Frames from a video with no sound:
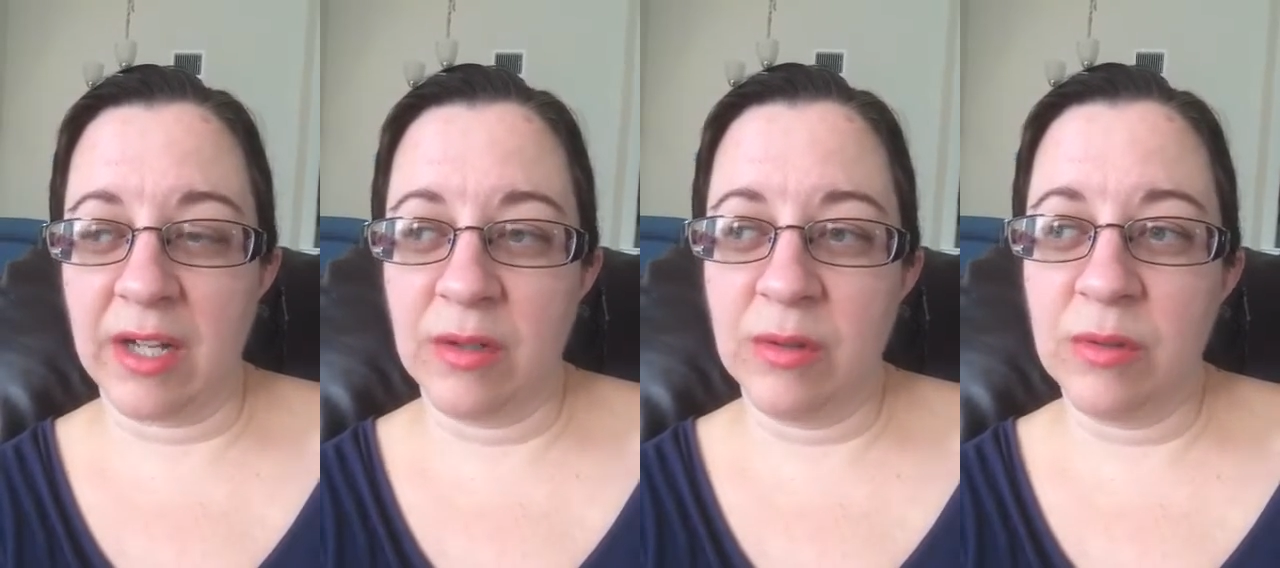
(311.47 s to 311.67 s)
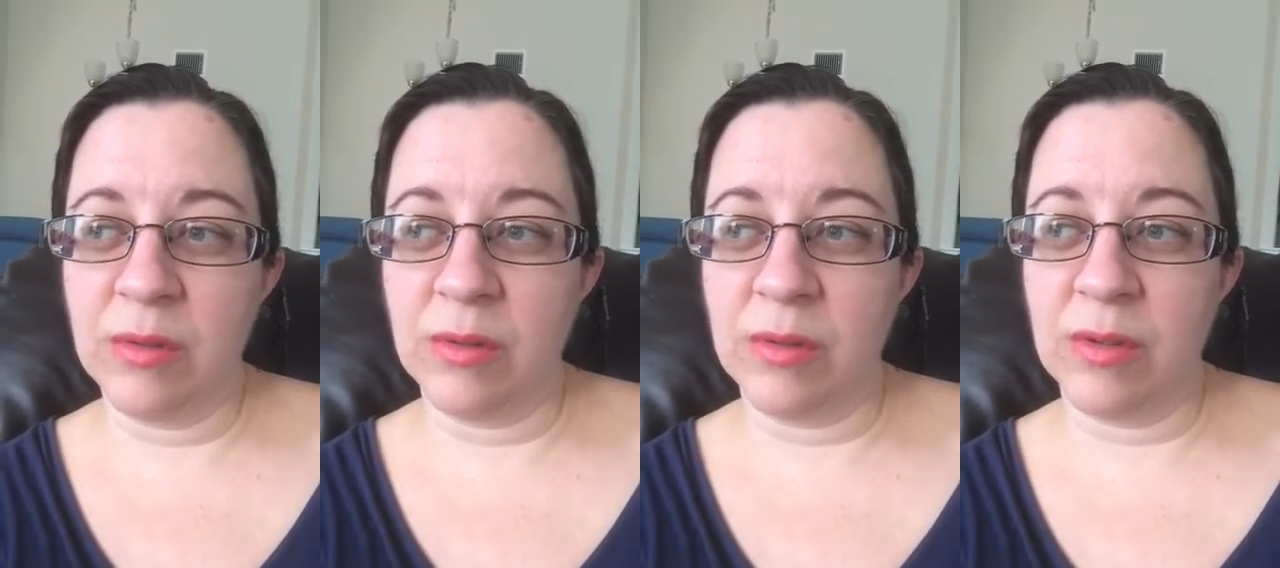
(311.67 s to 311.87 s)

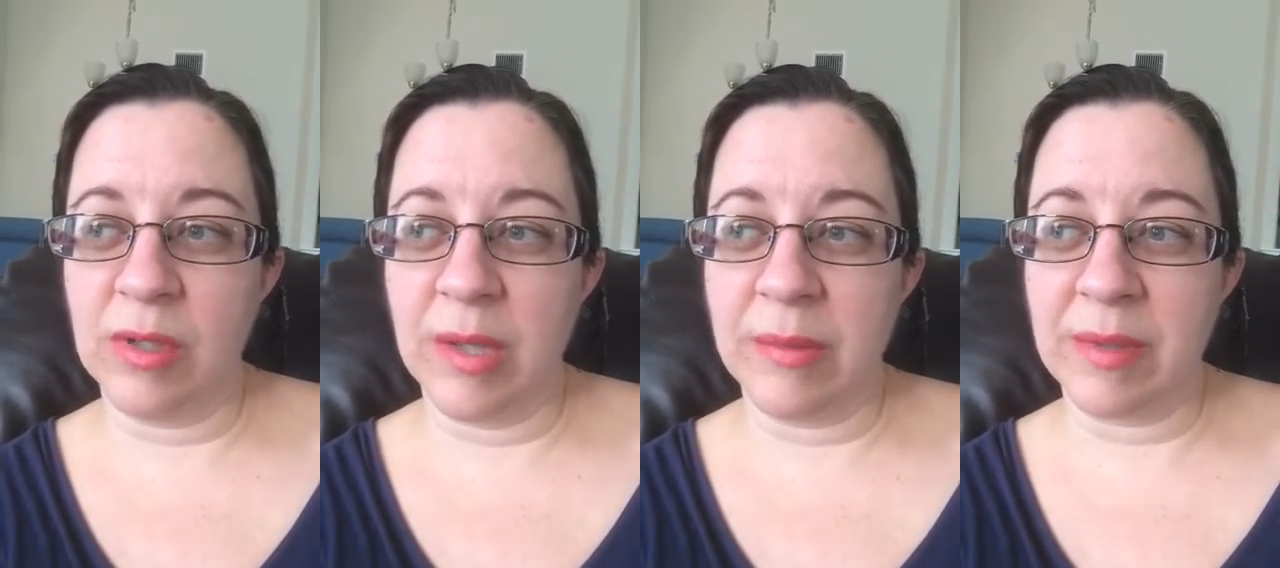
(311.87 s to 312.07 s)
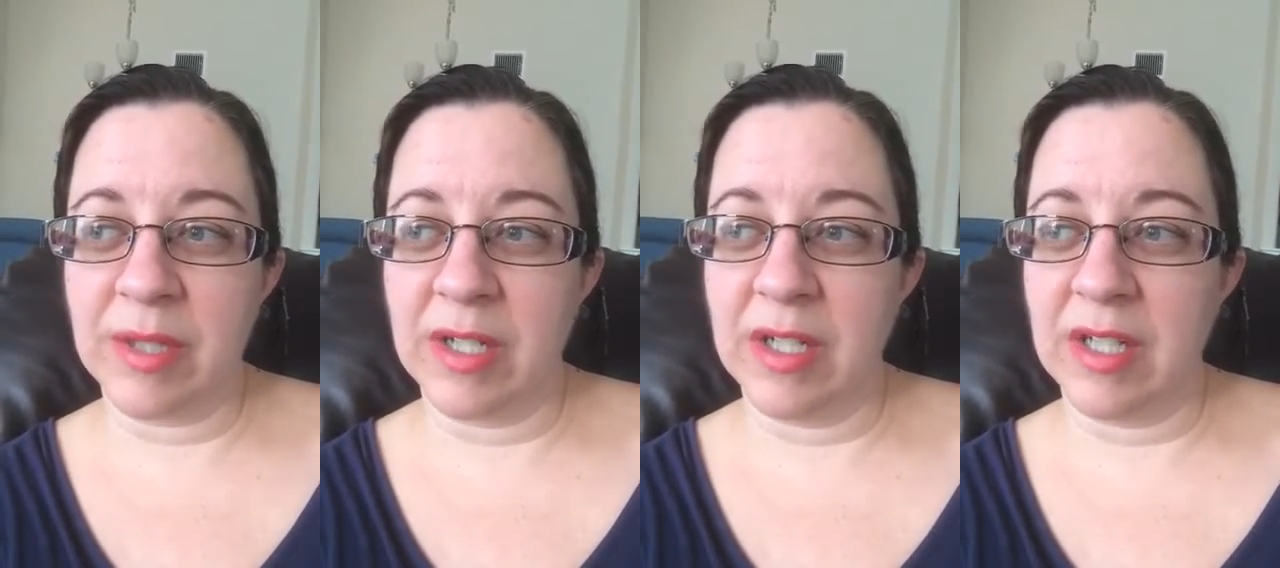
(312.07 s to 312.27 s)
cool,
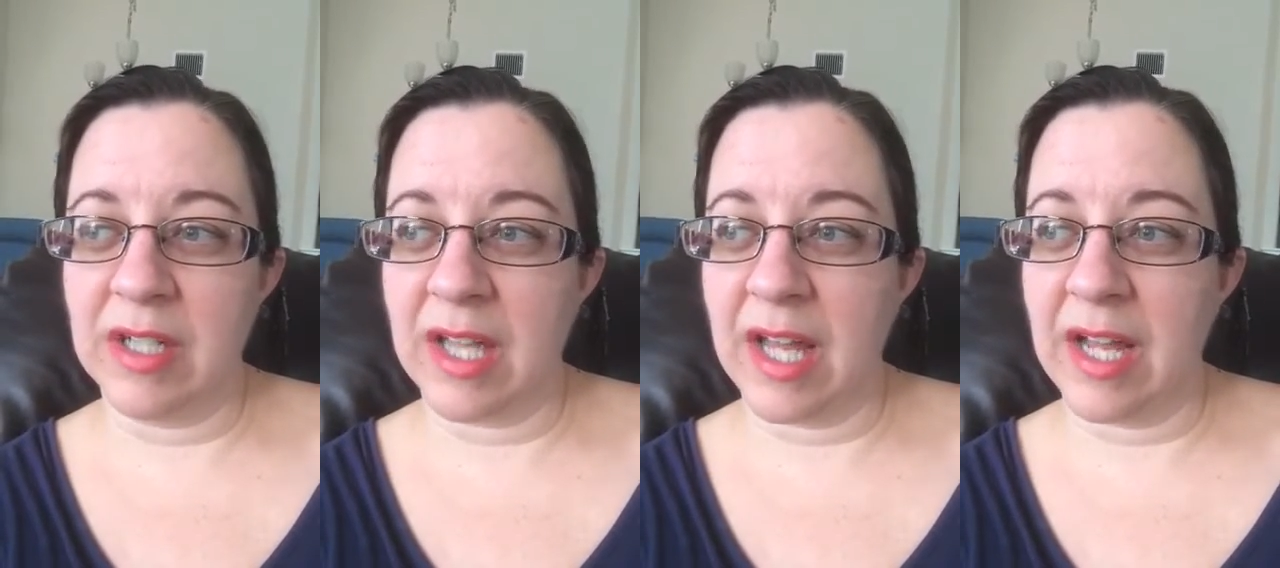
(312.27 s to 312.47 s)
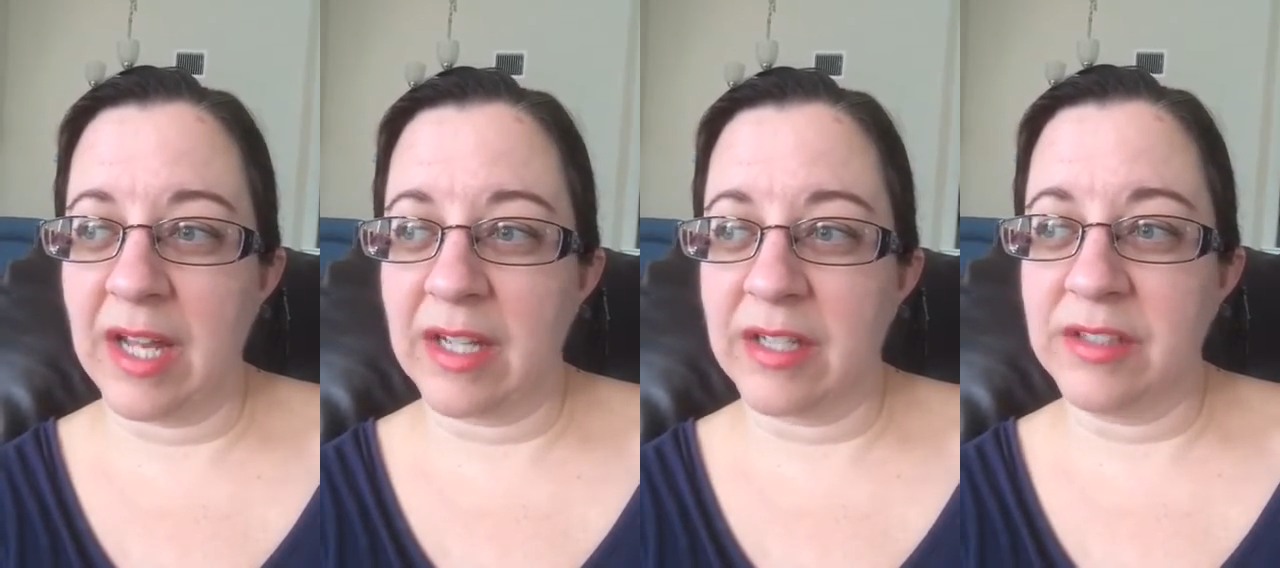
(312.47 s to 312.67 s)
I'm going to
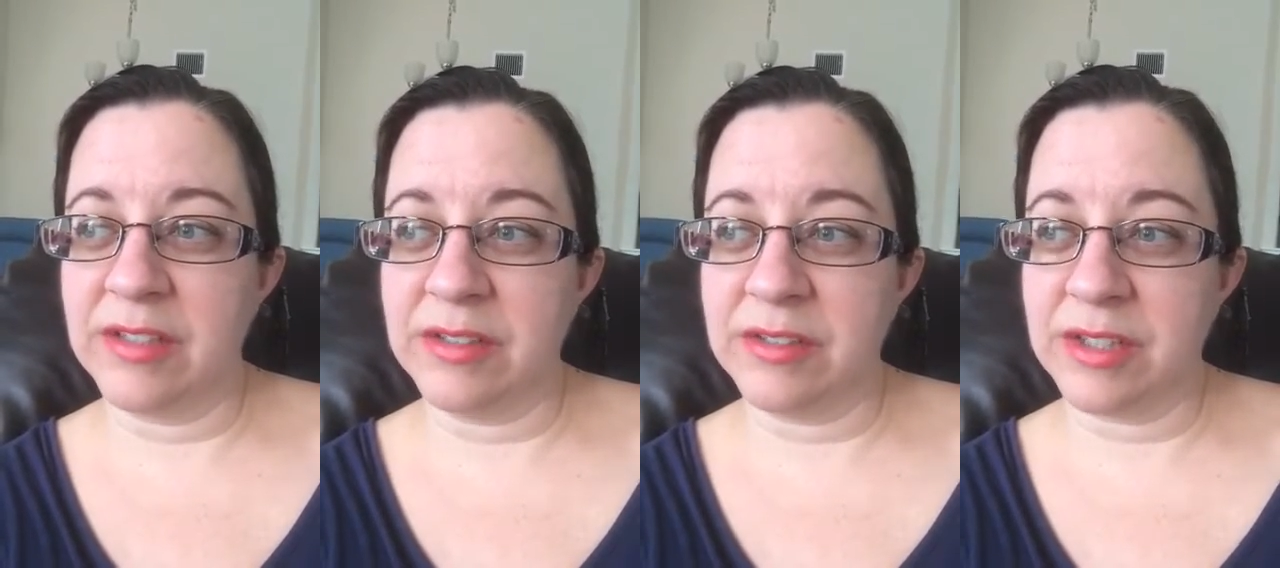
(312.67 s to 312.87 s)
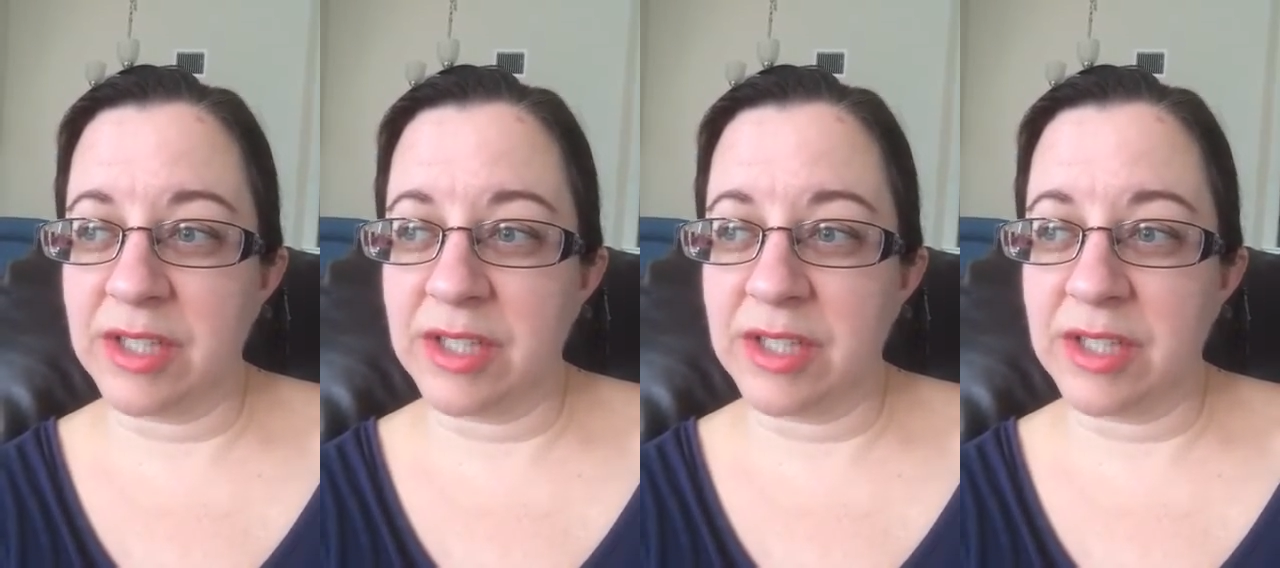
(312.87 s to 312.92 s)
like do